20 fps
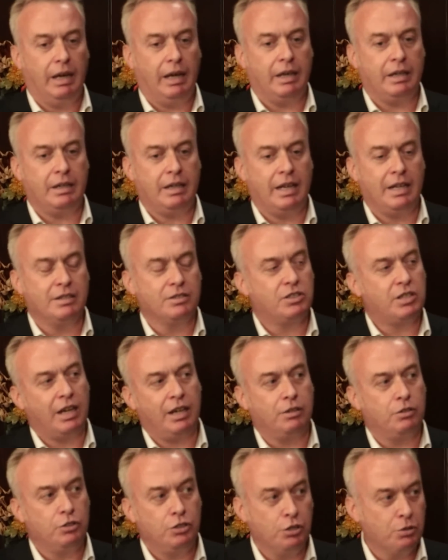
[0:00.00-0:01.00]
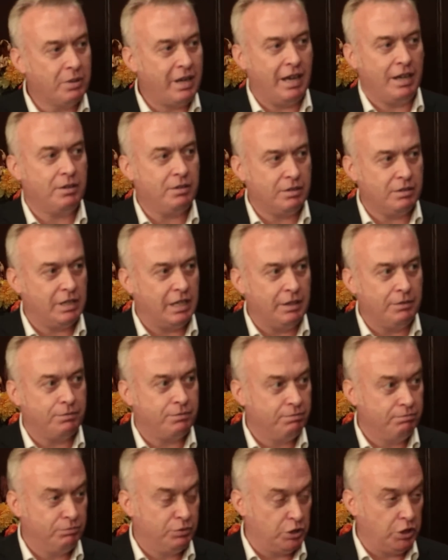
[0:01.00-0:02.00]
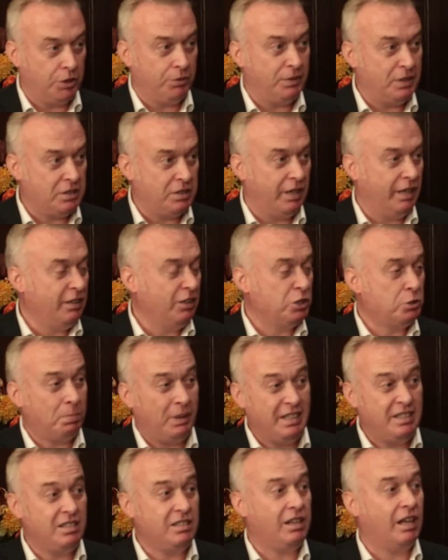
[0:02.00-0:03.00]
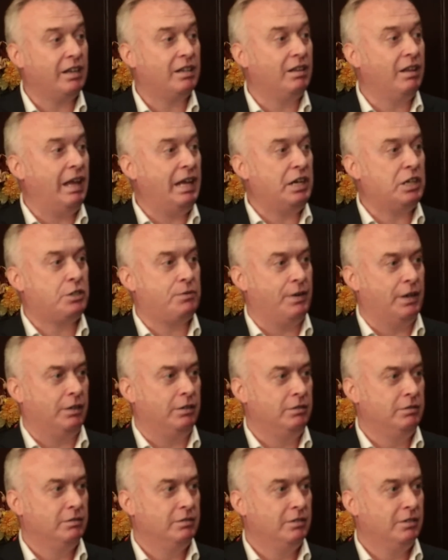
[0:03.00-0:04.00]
and saying you can't give service in English. Places like Lennoxville,